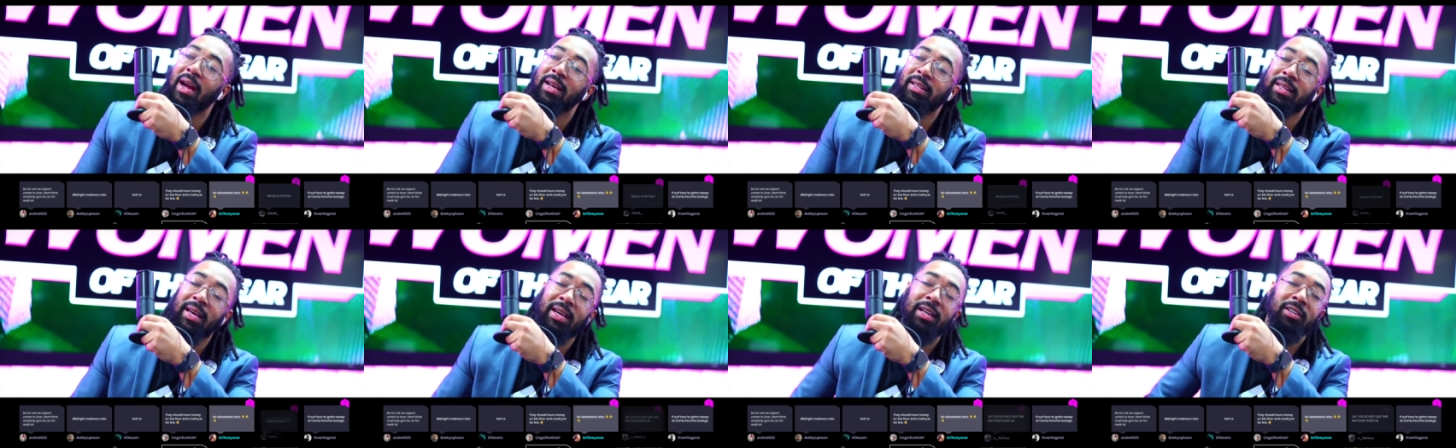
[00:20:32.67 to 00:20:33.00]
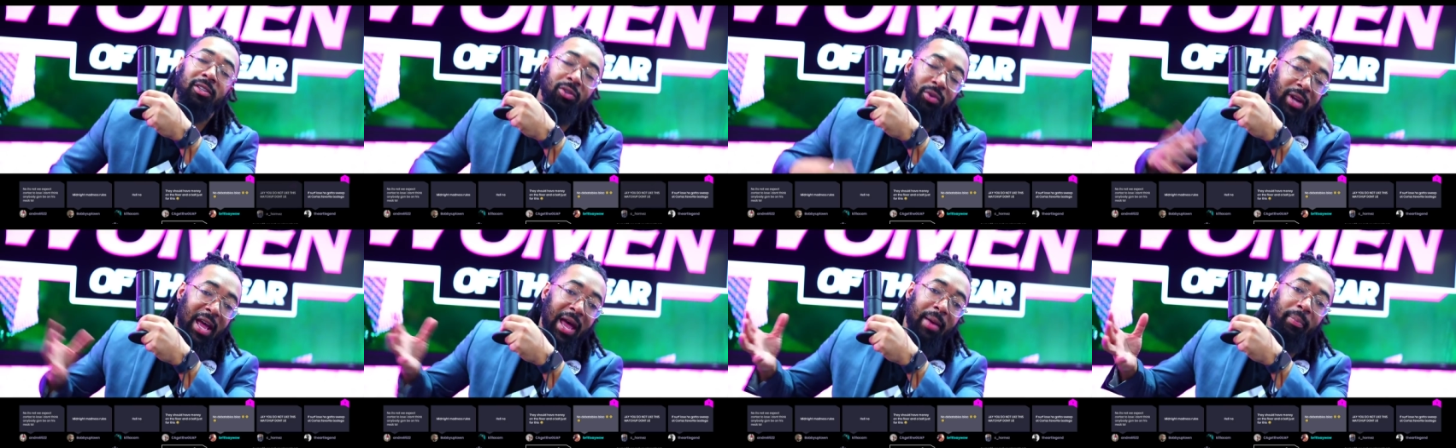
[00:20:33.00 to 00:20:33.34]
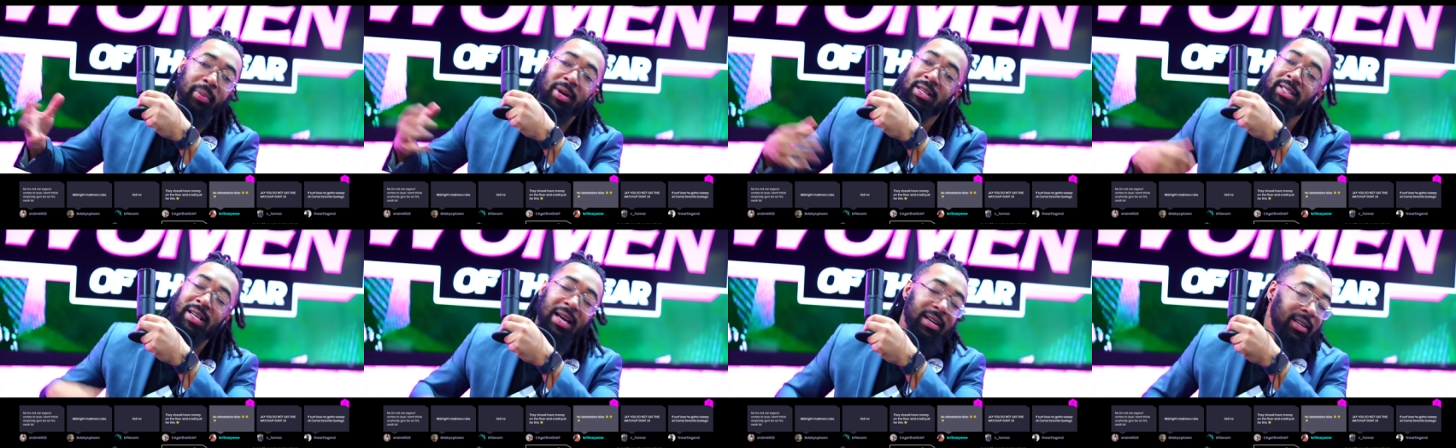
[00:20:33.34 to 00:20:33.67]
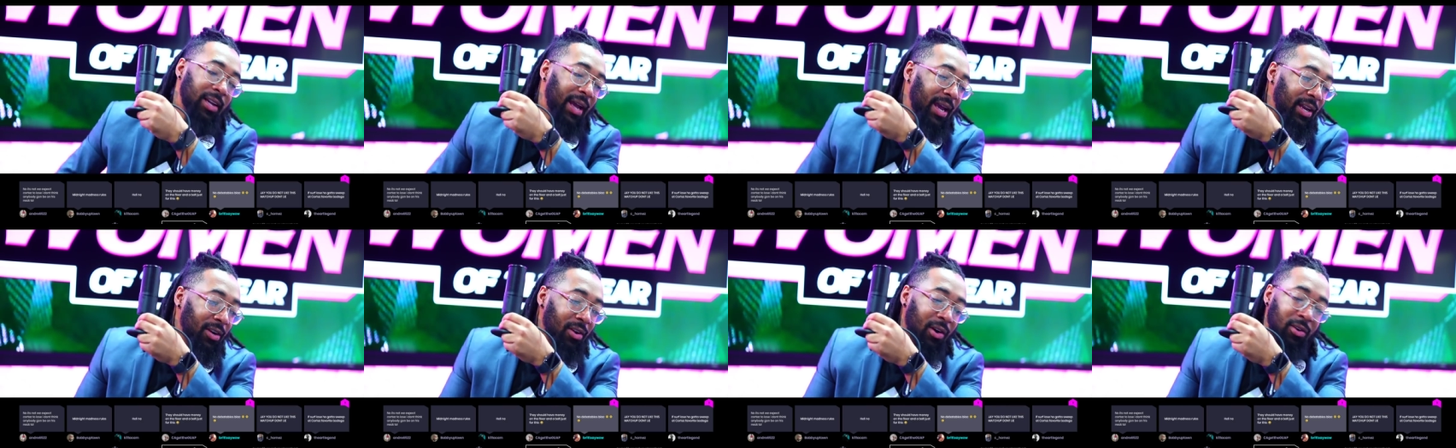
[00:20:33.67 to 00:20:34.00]
They can do that, but it's like,
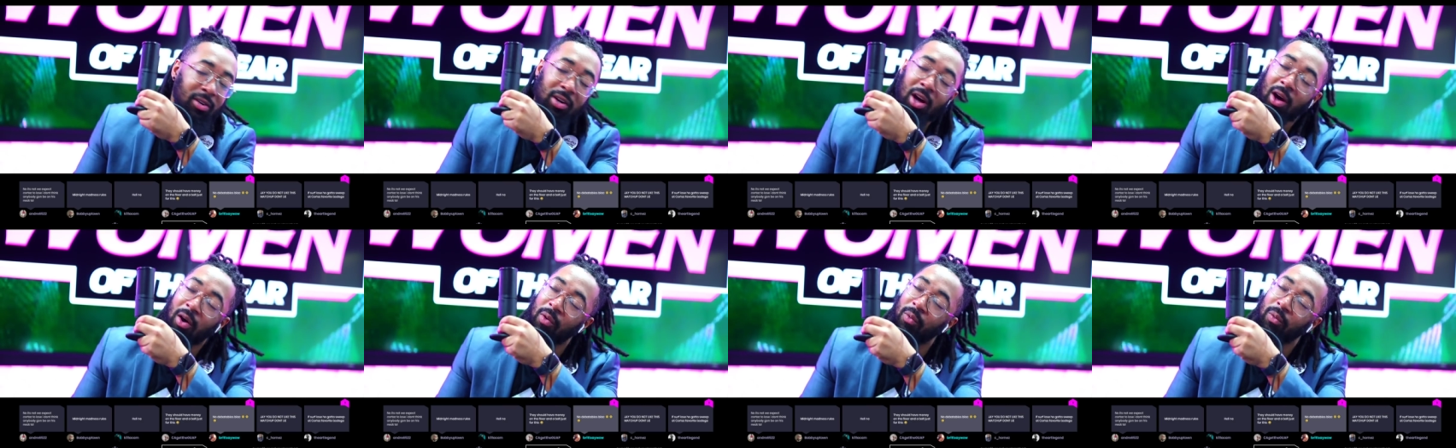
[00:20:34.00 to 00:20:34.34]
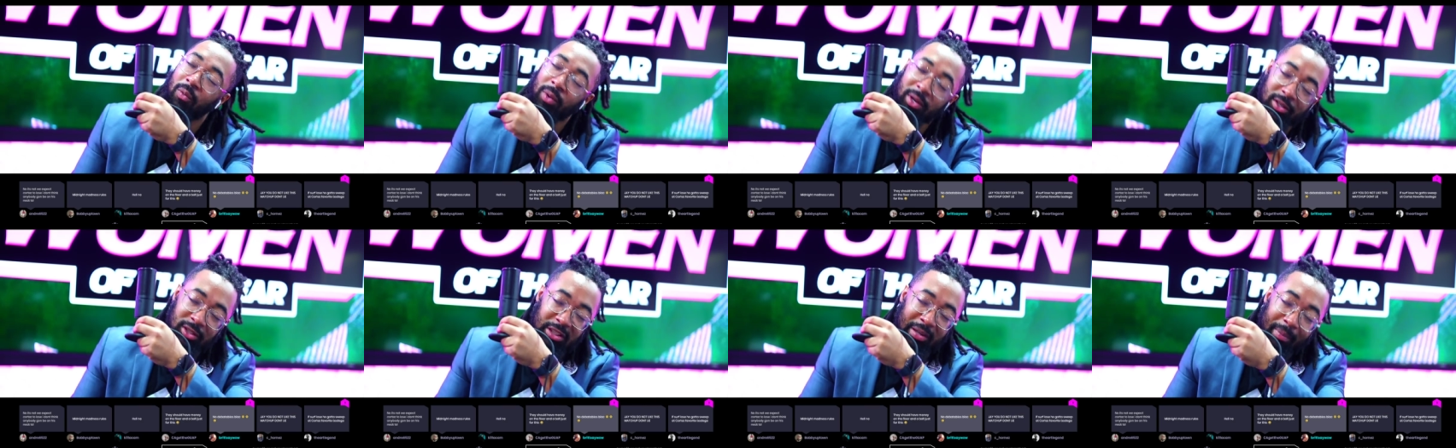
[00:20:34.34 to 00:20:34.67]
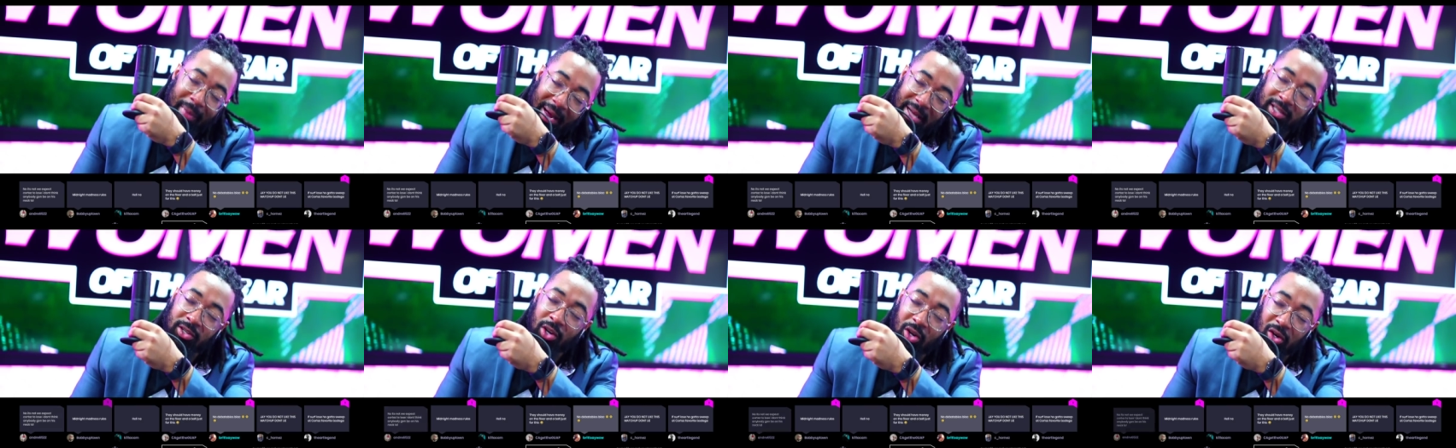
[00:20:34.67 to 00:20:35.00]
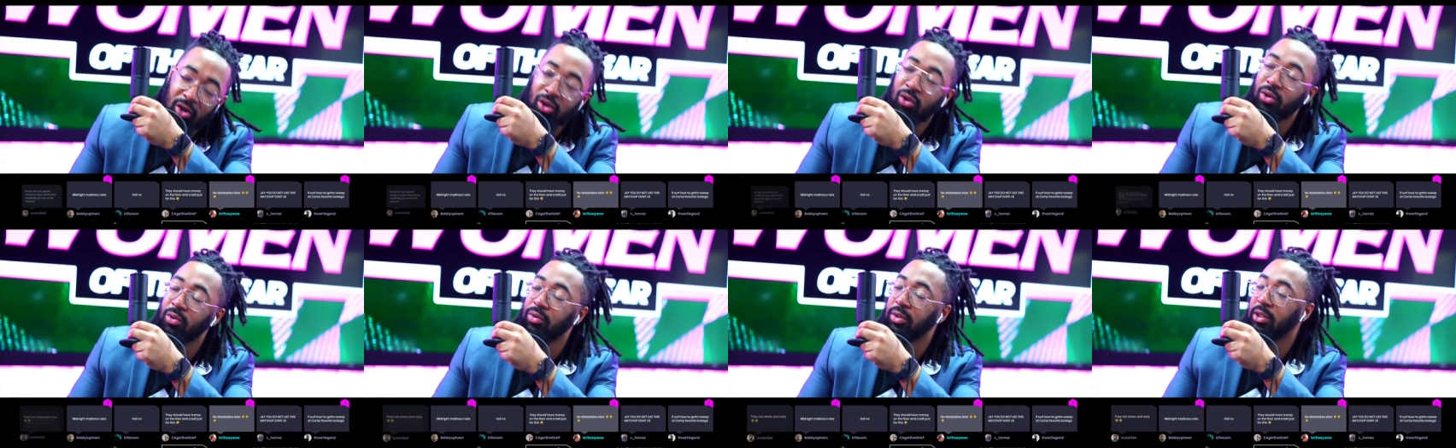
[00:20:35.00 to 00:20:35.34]
ain't no, no. Somebody's gonna
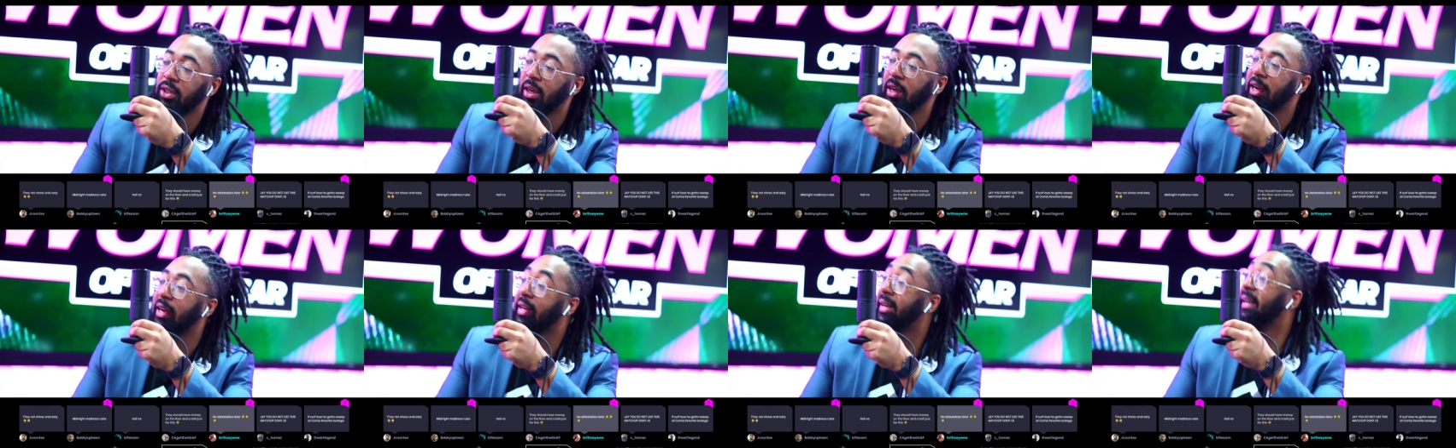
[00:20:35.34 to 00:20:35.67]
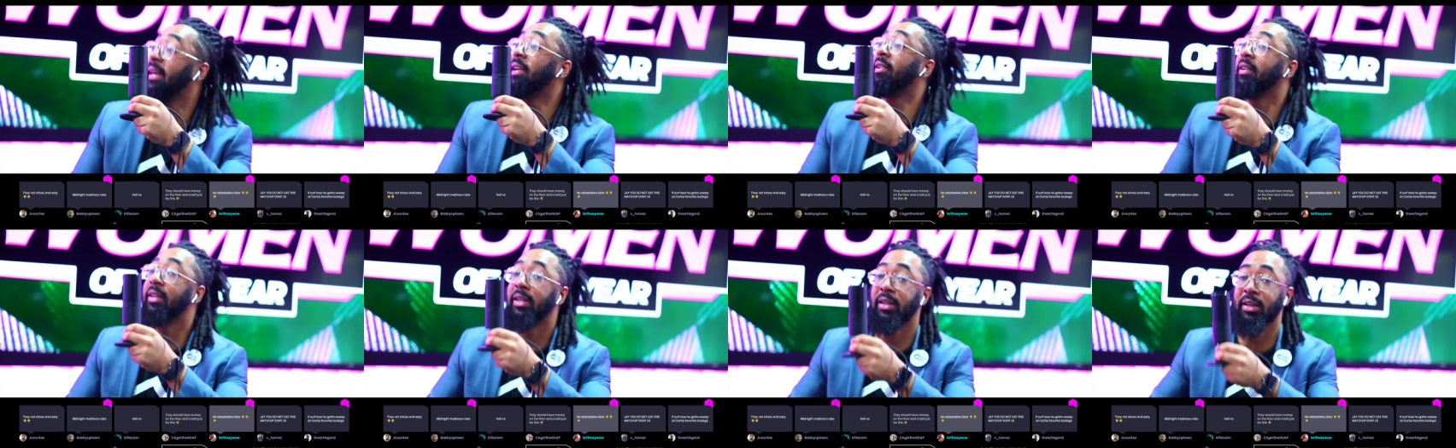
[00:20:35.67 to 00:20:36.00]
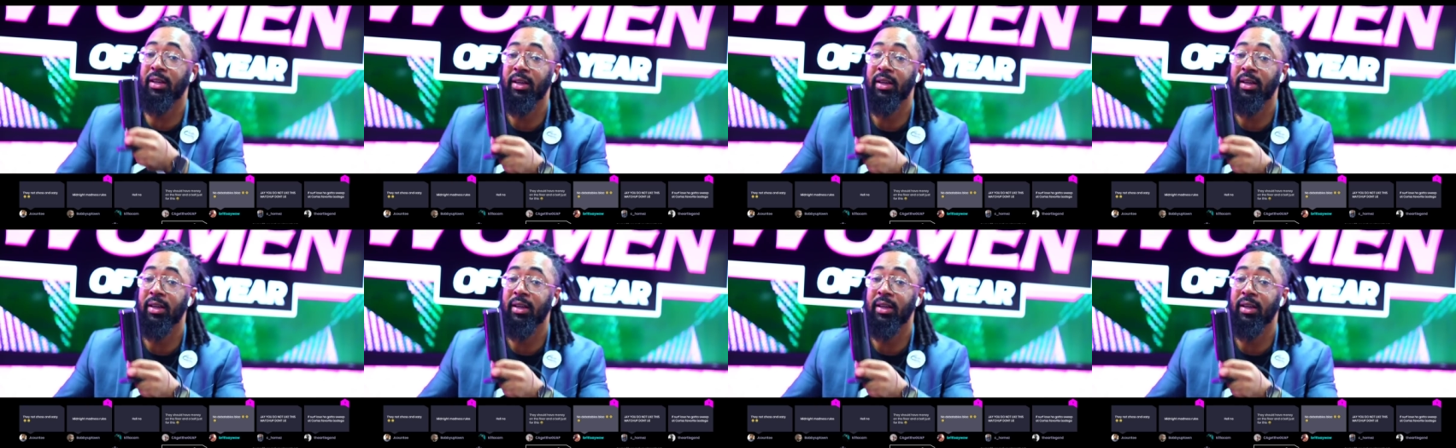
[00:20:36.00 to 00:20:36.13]
lose clearly.